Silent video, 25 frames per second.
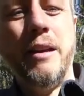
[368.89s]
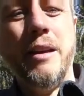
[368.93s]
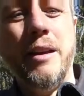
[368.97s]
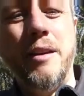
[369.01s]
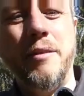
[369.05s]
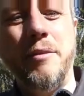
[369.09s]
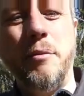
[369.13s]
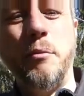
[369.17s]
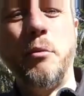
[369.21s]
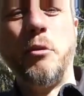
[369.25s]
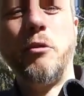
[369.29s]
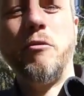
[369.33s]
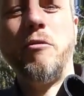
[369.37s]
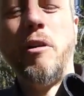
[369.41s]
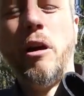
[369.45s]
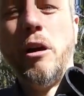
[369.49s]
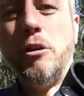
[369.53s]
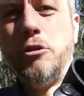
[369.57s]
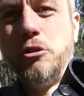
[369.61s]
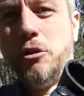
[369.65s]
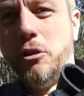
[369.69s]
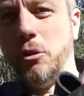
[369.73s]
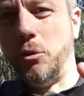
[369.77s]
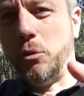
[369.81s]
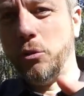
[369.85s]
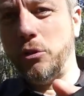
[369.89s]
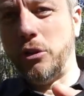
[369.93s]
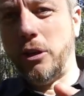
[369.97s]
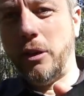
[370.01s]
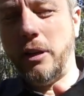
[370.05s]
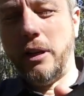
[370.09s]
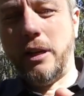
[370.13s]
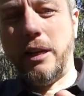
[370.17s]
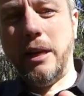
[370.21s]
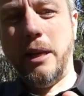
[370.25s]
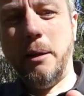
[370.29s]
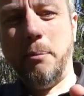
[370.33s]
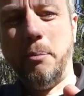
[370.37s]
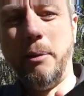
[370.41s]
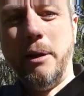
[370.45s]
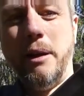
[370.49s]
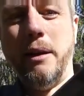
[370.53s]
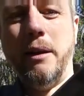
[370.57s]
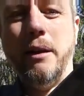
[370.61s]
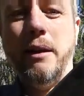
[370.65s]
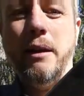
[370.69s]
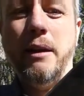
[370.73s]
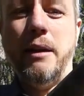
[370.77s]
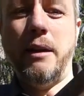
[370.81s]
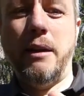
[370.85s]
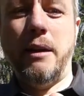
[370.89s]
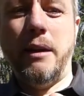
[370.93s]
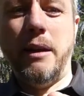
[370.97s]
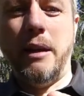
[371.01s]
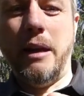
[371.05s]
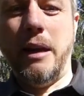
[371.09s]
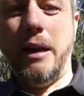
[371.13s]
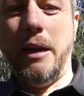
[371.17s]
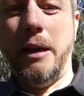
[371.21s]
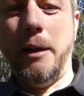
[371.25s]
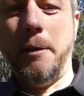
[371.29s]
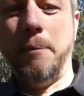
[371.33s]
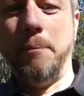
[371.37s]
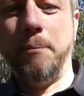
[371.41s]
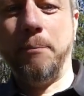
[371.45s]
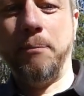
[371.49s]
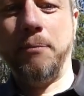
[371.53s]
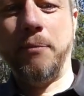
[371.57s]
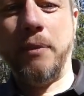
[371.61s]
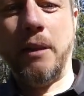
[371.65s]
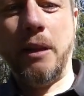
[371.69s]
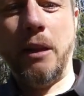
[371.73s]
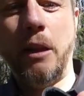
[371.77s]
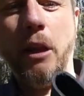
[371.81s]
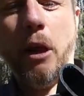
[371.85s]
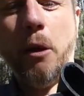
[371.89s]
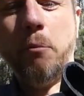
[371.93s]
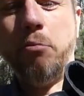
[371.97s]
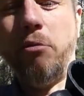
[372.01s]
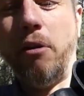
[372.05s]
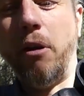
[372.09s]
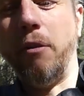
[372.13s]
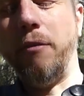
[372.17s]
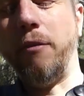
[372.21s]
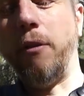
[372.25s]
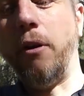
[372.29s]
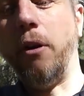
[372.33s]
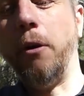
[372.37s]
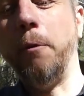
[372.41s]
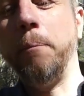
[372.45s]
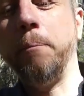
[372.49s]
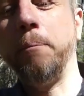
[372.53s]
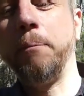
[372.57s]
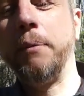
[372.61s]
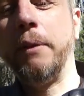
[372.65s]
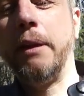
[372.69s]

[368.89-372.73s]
from corrosion and also to keep it low profile.